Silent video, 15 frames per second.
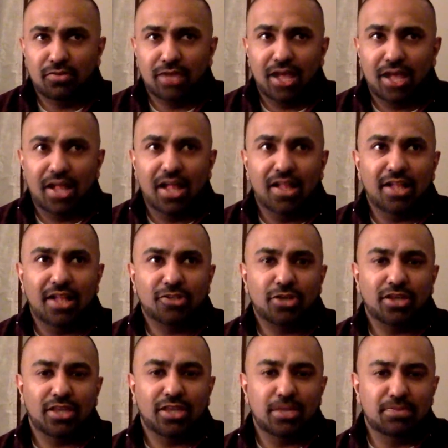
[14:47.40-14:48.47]
I'll try
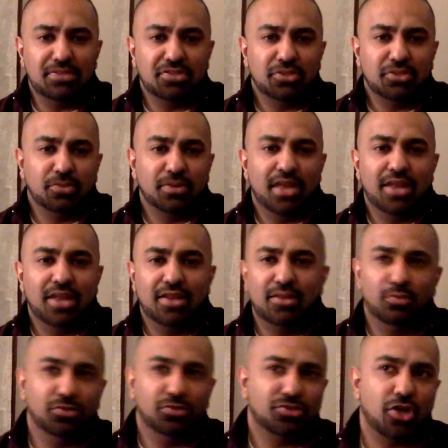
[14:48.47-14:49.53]
to keep things open
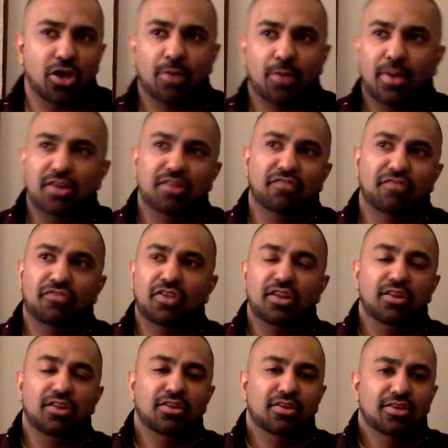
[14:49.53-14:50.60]
ended. We'll talk about
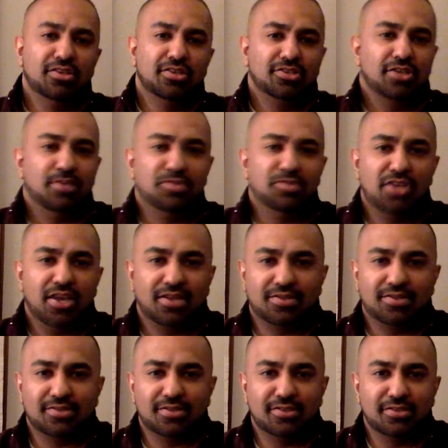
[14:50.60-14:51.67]
different
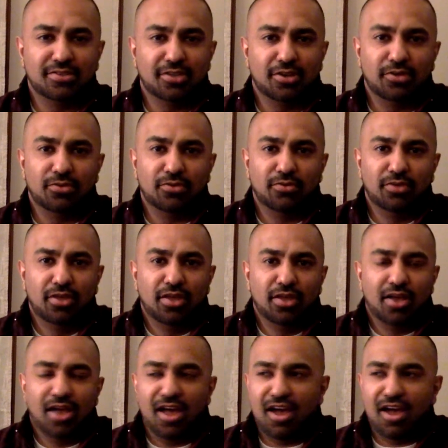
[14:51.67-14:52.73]
subjects, and
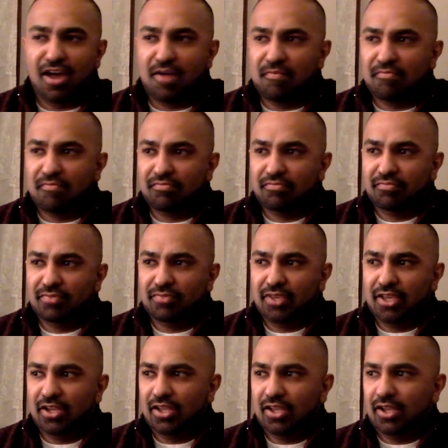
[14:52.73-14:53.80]
um,
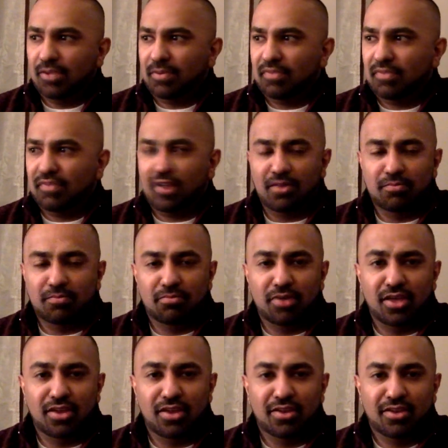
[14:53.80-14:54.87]
it'll be fun.
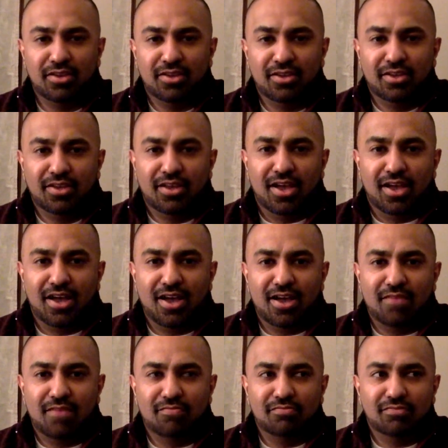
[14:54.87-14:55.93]
But
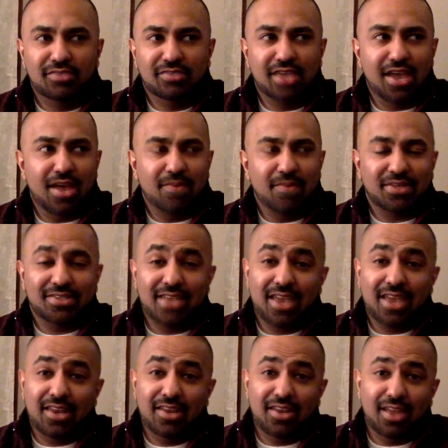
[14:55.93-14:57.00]
yeah, I'm
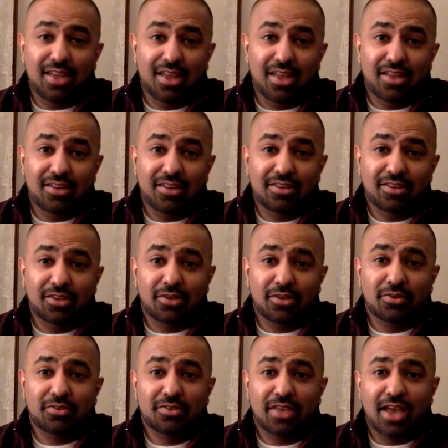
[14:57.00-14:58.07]
excited, and
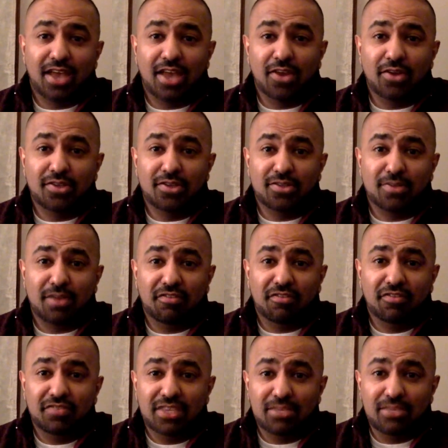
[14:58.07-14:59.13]
I know it's about
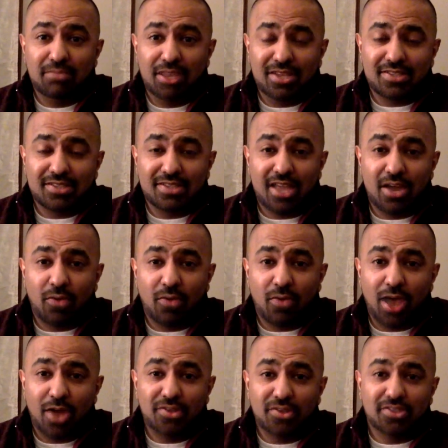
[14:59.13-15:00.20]
15 minutes now.
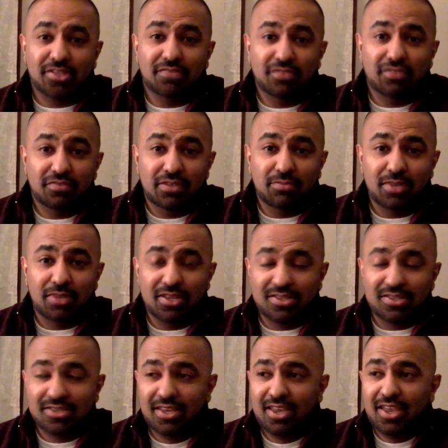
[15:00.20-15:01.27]
Wow, I just hit 15 minutes.